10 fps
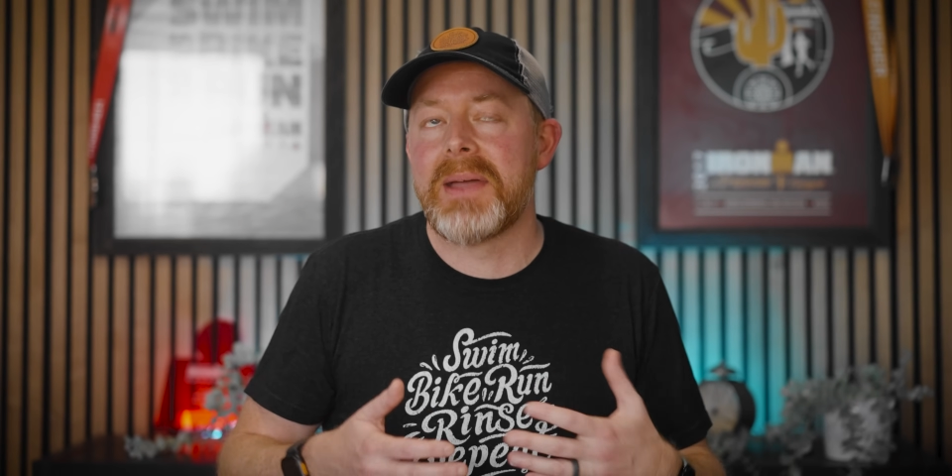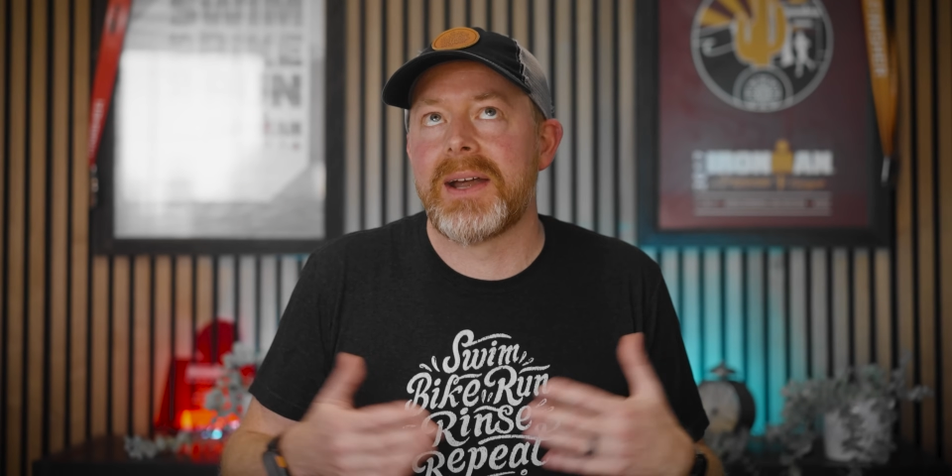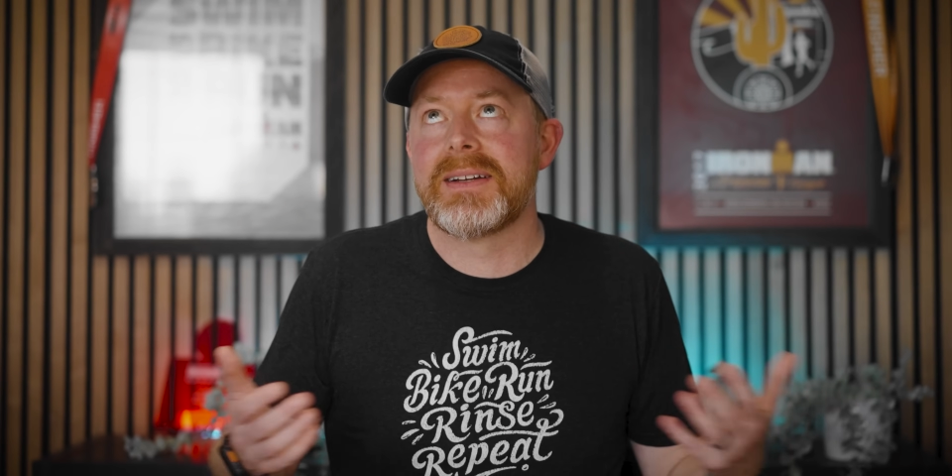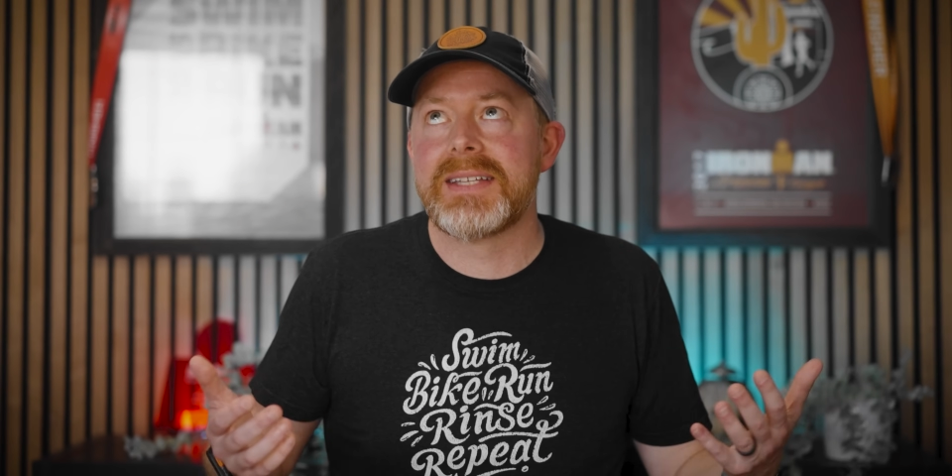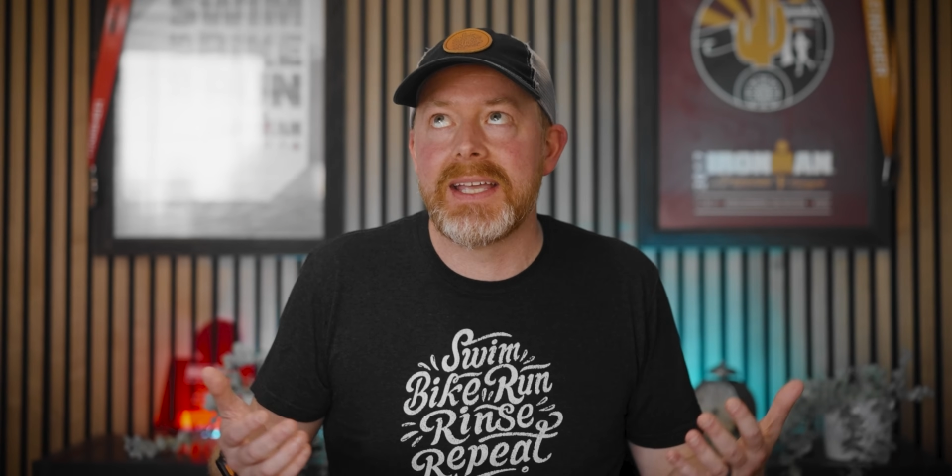
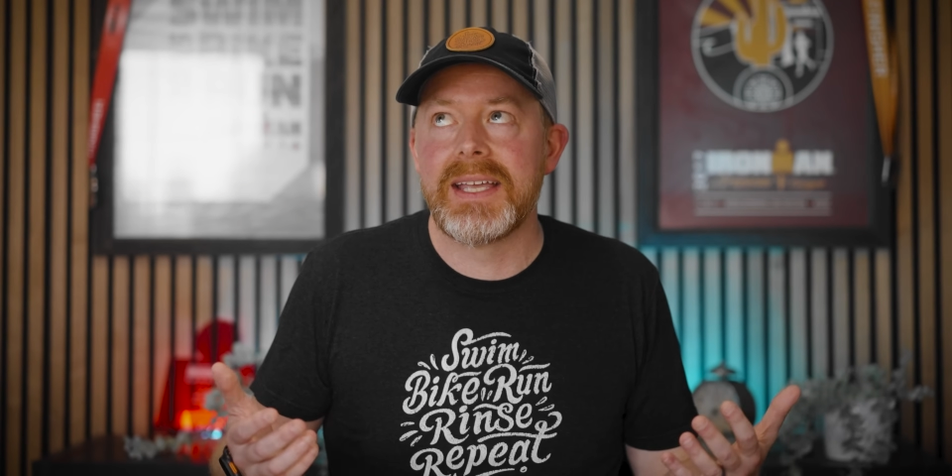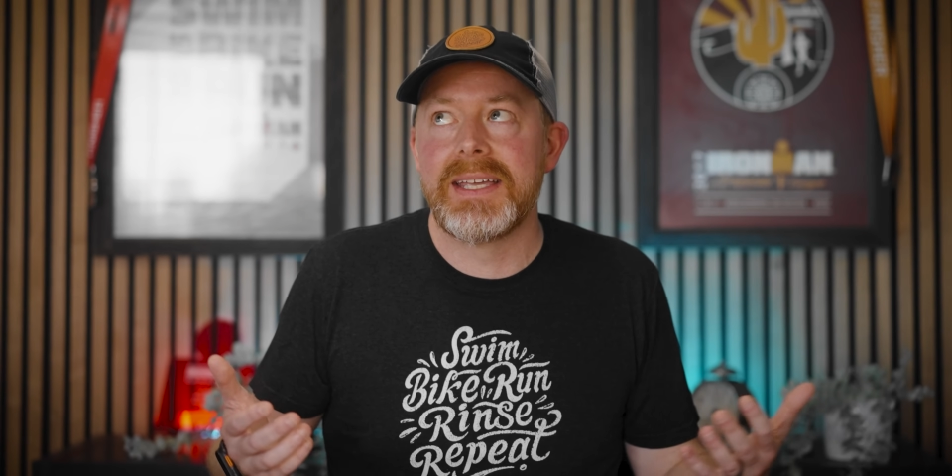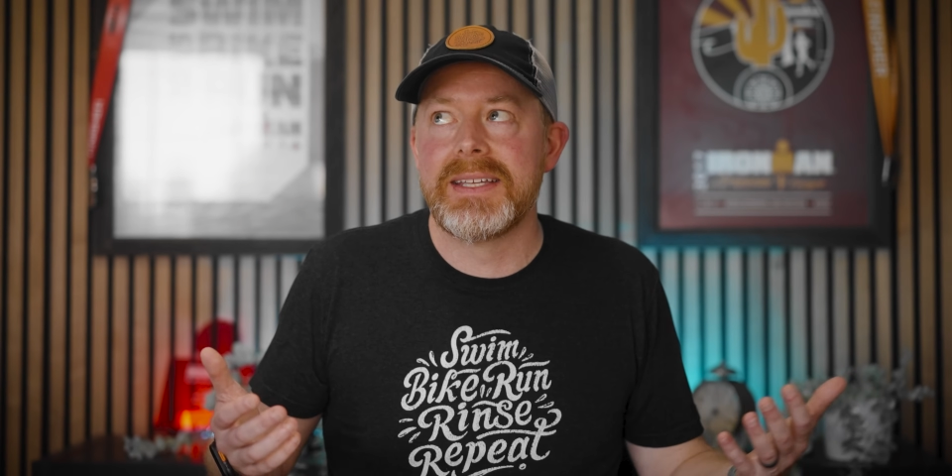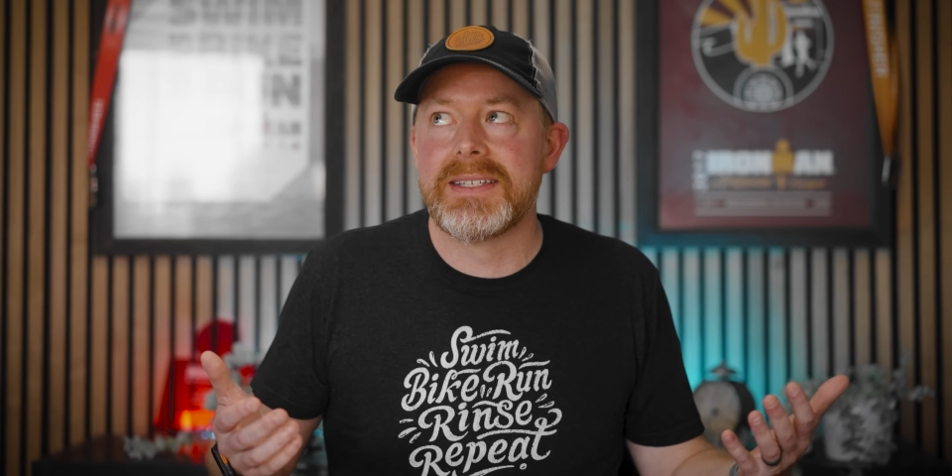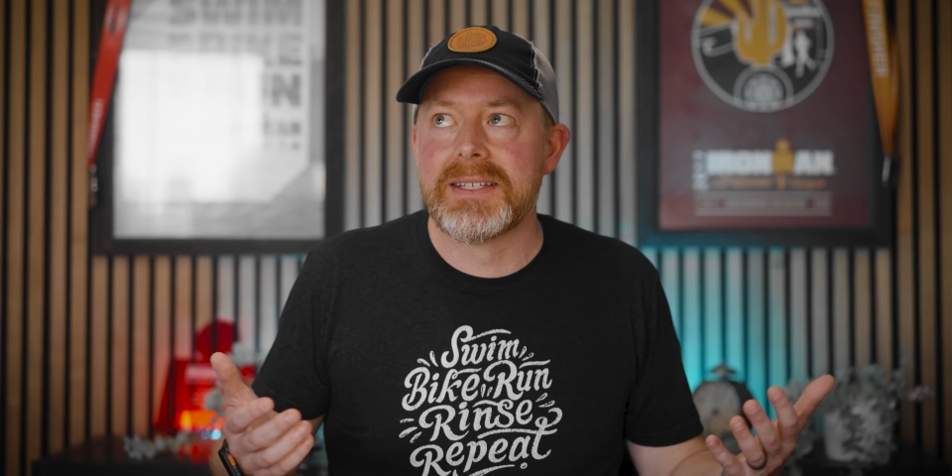parenting
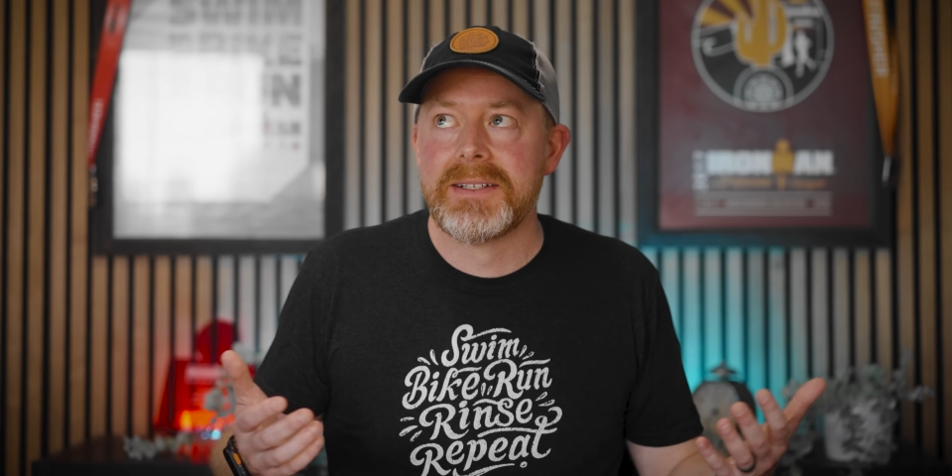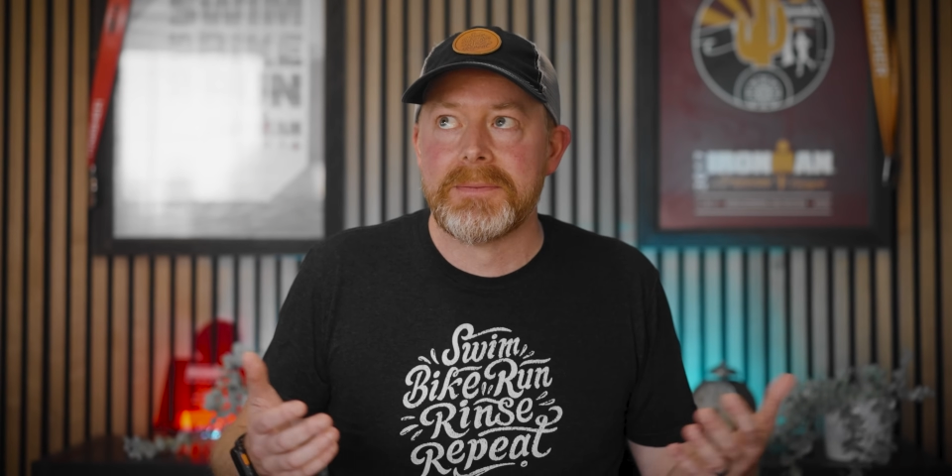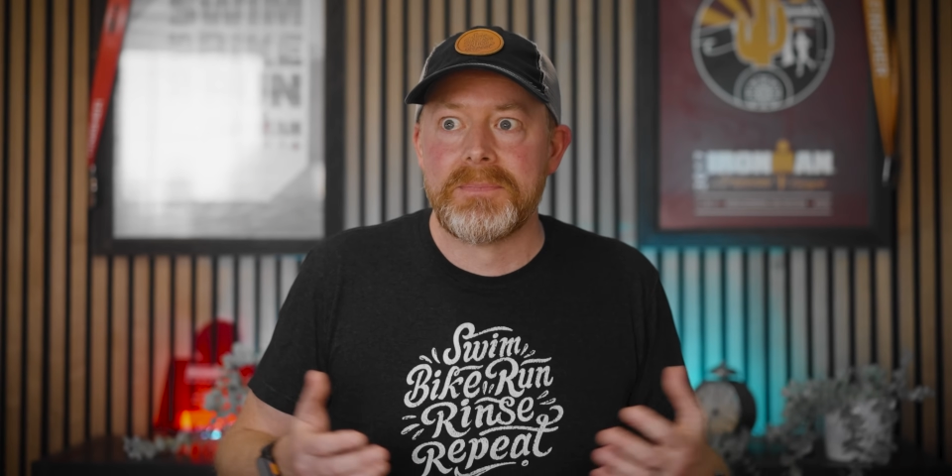is,